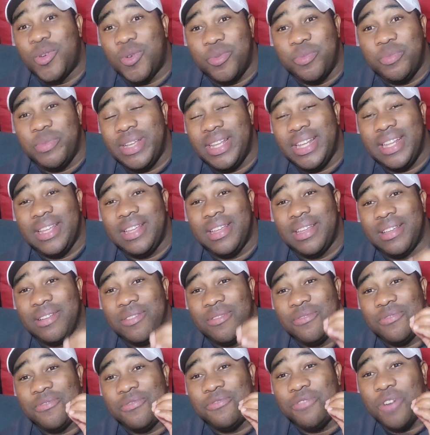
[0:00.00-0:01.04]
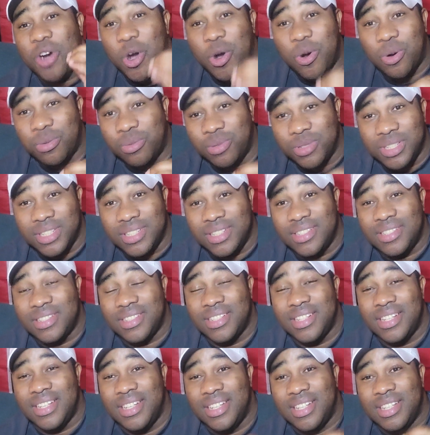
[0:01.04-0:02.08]
many fouls,
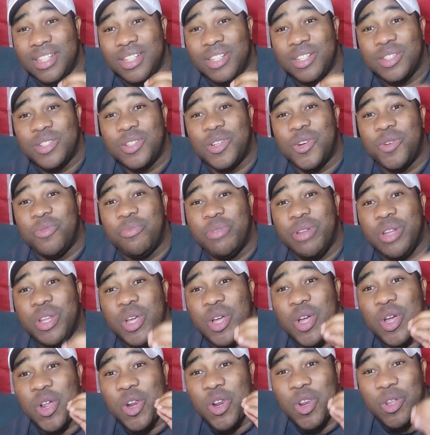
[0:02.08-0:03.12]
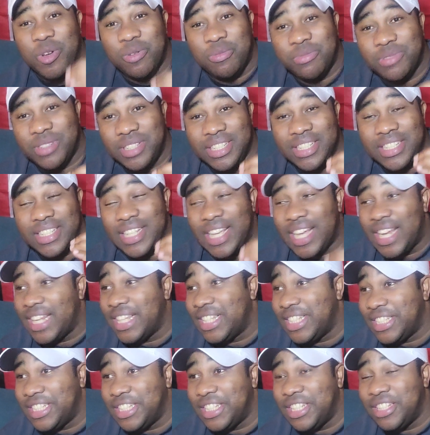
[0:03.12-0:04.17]
so many clumsy
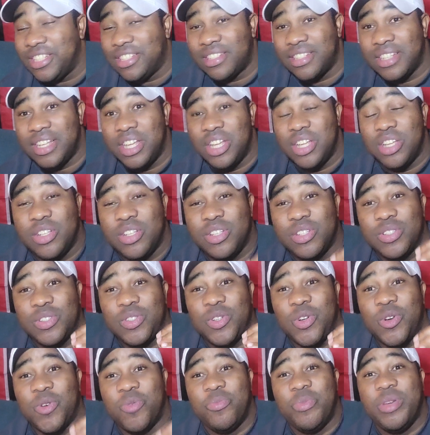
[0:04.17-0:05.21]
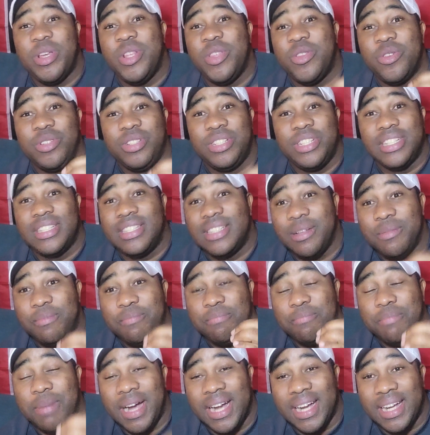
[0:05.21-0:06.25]
challenges, so many nudging the
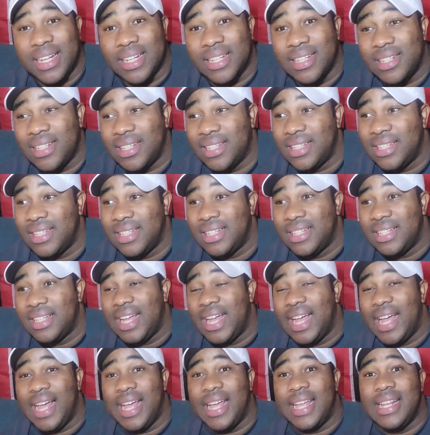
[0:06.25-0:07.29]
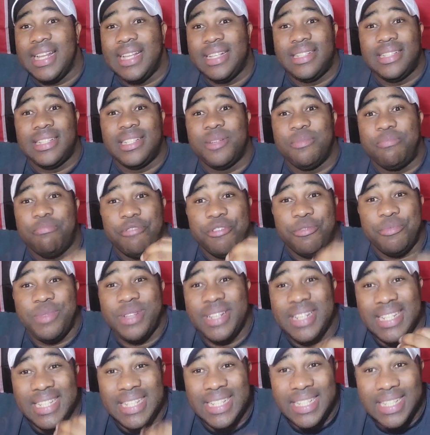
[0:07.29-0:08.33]
back. And this is a
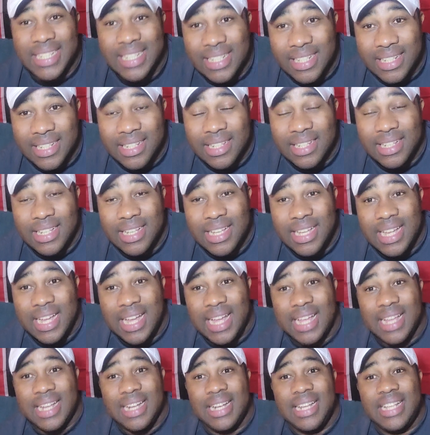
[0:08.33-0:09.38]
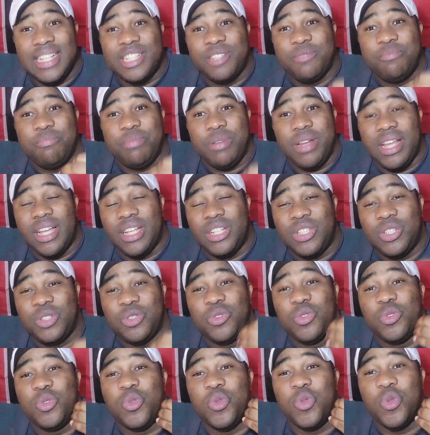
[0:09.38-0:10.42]
Premier League, and this player
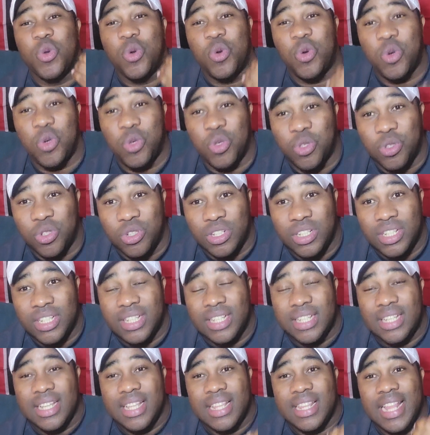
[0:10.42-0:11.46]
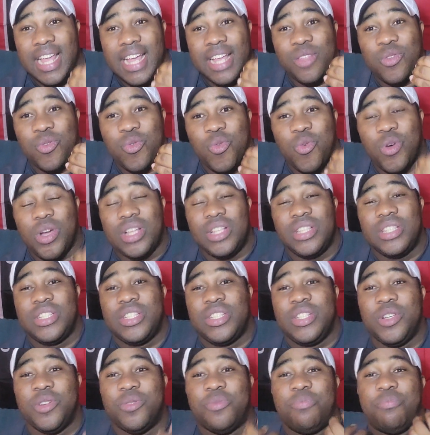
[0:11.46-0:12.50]
should know that
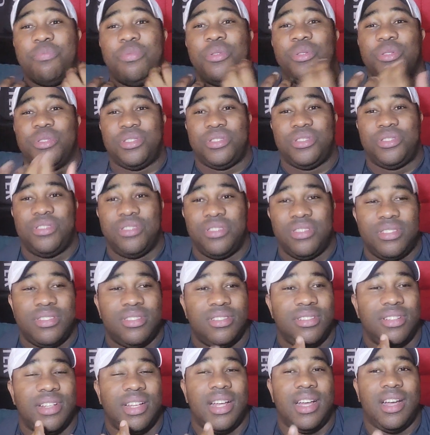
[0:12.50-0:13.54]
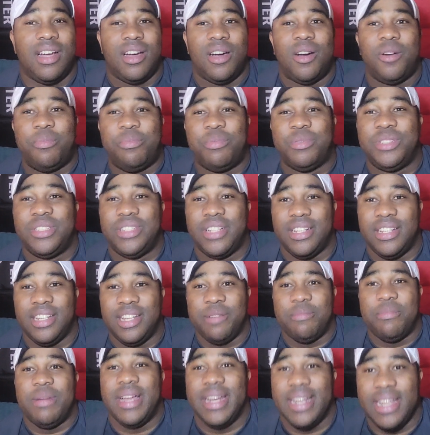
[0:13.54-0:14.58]
once you push opposition
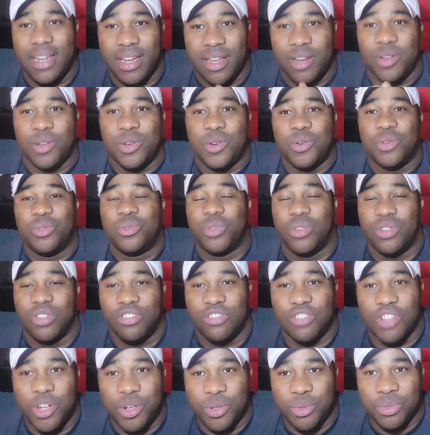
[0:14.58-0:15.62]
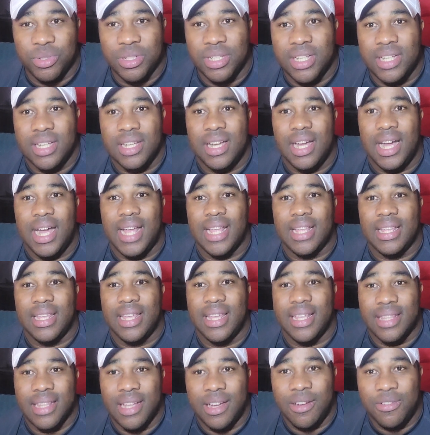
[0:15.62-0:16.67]
there back, they're gonna go to the ground and
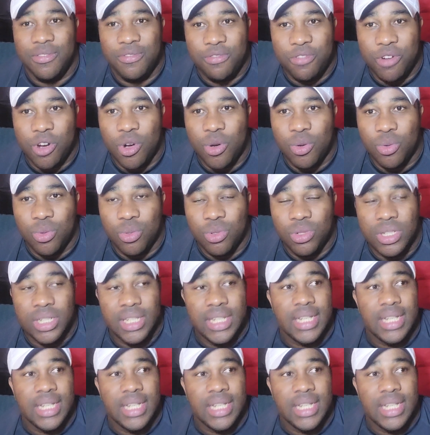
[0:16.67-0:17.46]
get a foul.